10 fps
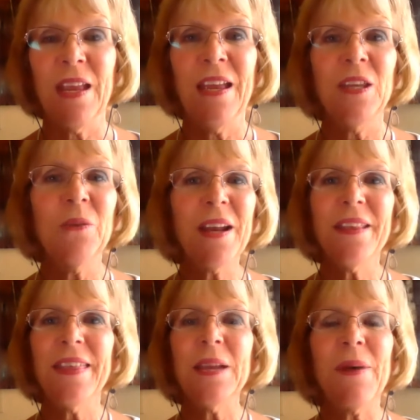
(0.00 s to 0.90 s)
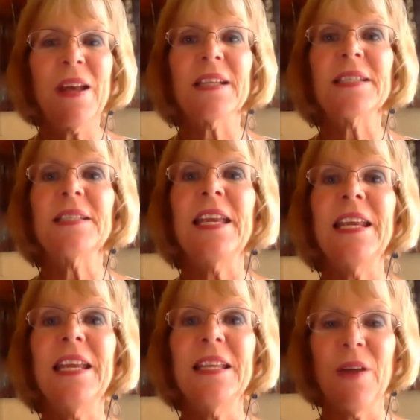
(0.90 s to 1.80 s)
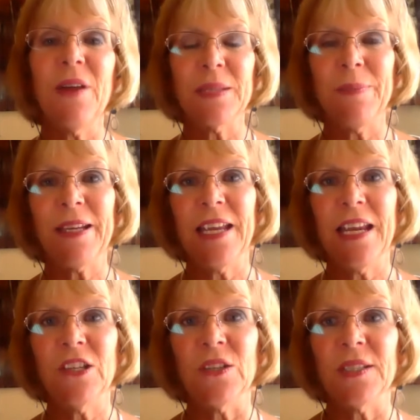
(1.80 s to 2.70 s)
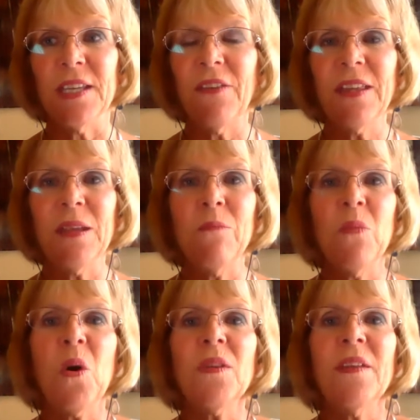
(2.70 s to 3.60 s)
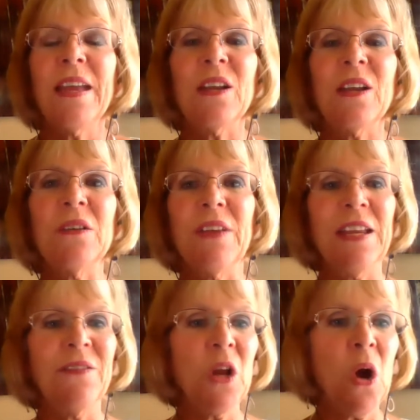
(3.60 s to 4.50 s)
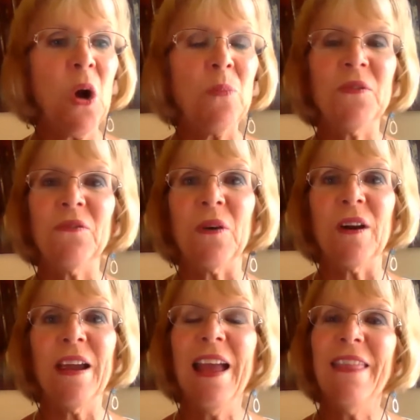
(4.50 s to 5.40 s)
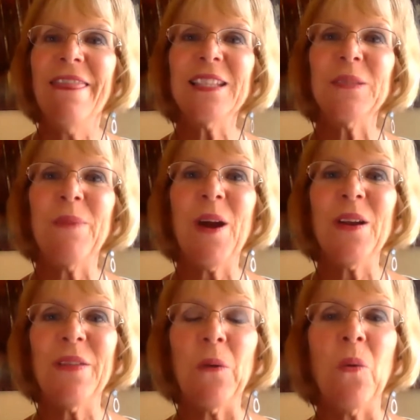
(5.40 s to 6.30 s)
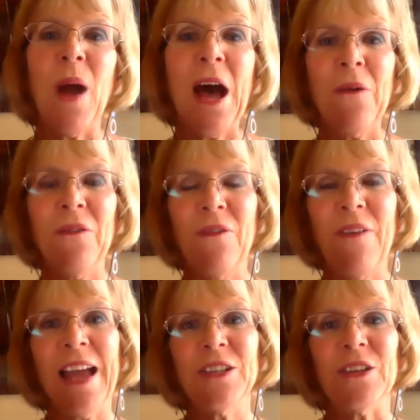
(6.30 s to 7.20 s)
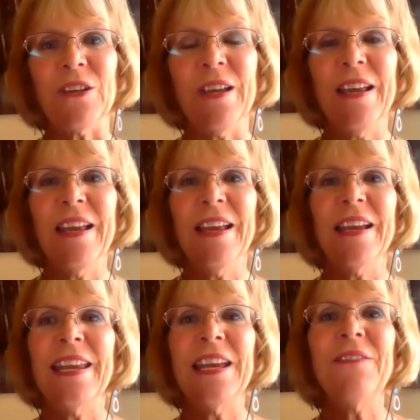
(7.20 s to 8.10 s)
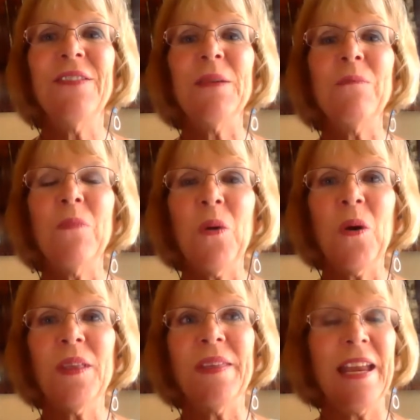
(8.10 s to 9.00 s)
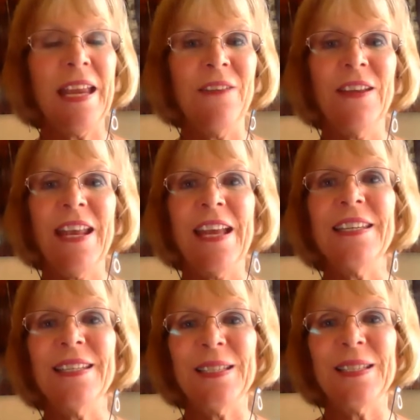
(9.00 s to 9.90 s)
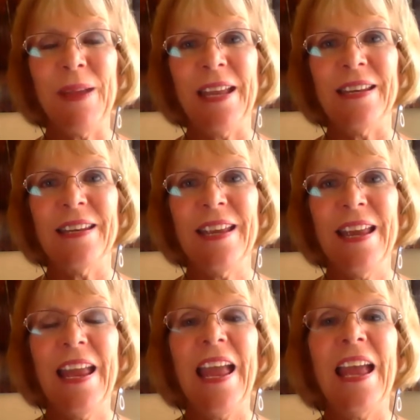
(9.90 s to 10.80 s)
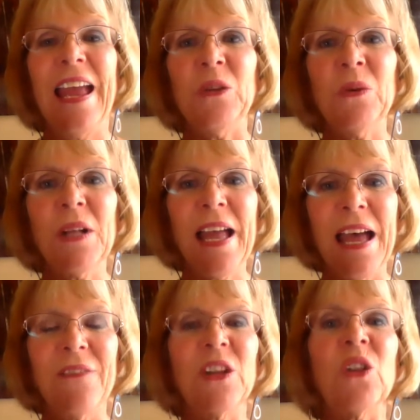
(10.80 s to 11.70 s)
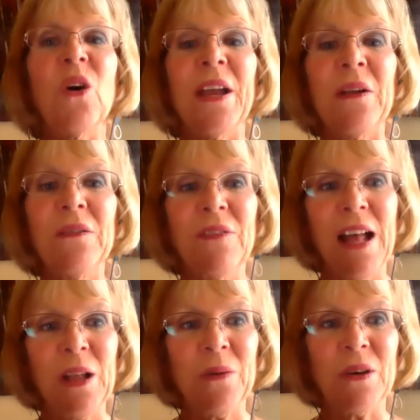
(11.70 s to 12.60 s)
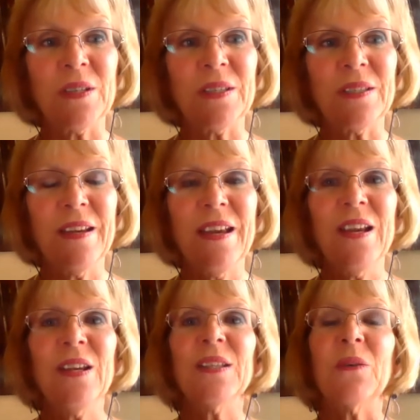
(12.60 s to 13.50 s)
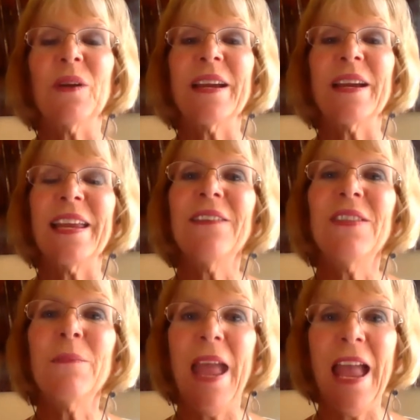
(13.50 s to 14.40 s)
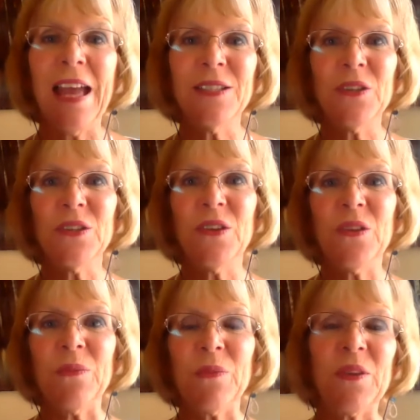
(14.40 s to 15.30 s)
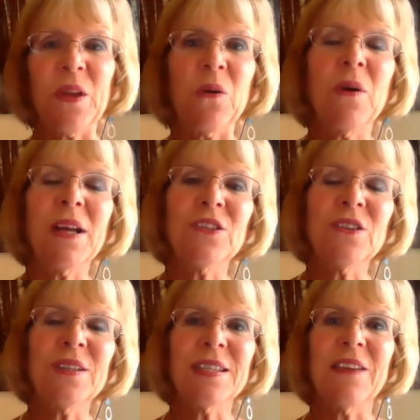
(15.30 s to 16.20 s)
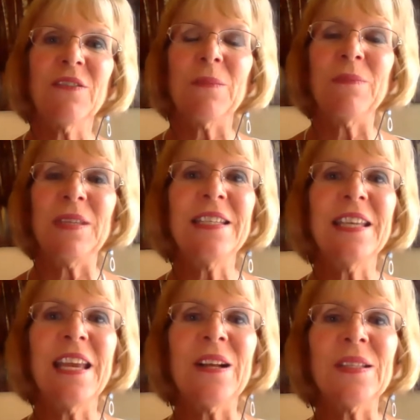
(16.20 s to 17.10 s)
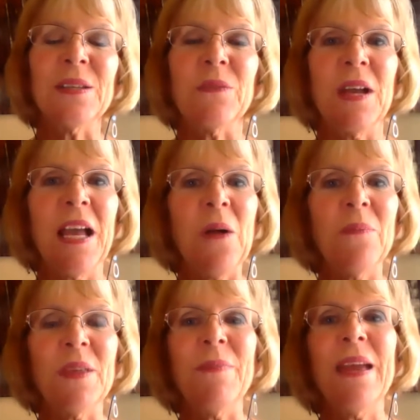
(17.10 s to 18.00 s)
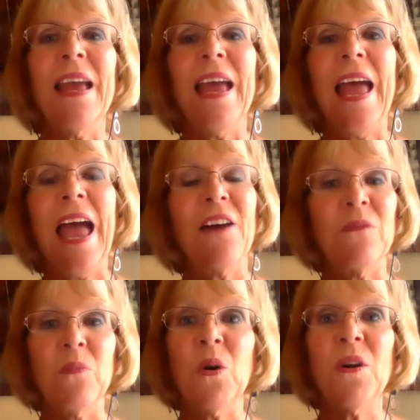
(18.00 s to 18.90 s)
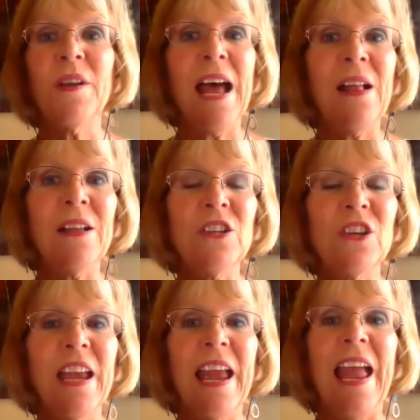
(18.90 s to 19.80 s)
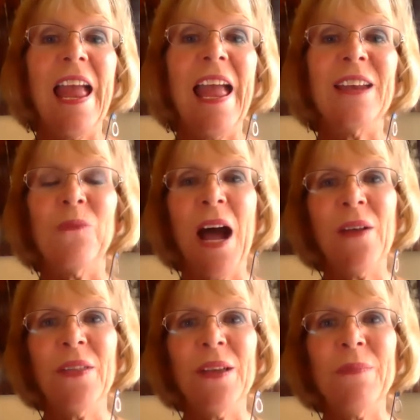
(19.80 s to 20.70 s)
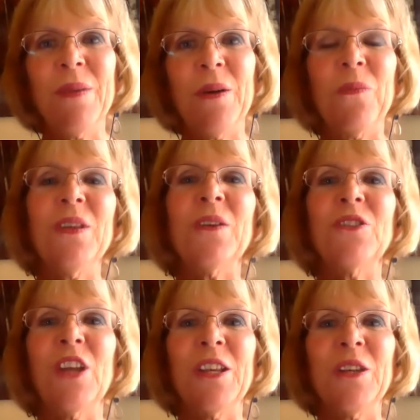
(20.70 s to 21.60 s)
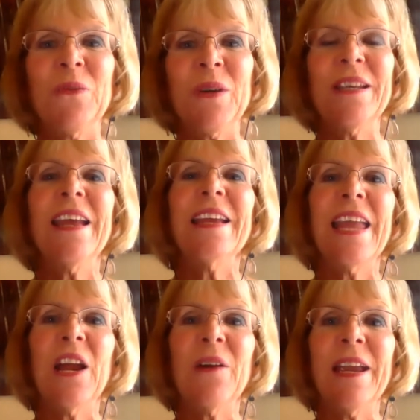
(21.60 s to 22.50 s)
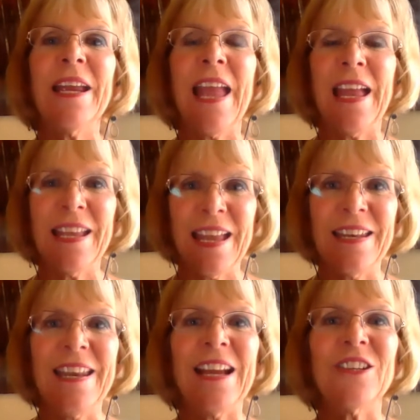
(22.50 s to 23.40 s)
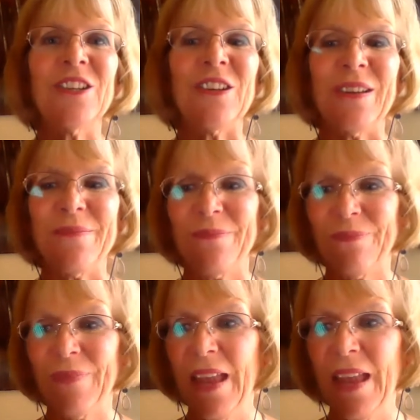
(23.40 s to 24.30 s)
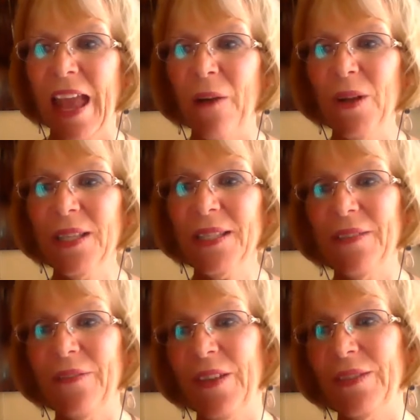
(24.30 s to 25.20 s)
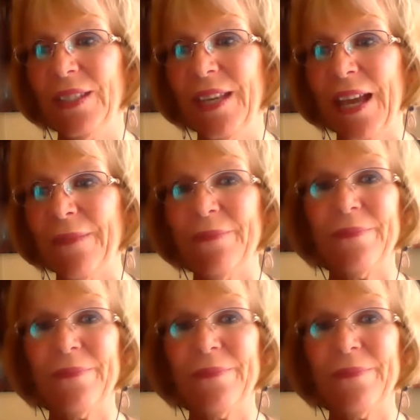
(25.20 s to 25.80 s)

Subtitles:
You want to think about exceeding their expectations, giving them more than they could have even hoped for. That's part of the wow factor. Give them more than they even anticipated, and you will have loyal followers. So give them answers to their questions, give them details that will help them have more knowledge, and wow them with your genuine caring and connection. And what's the 5th step?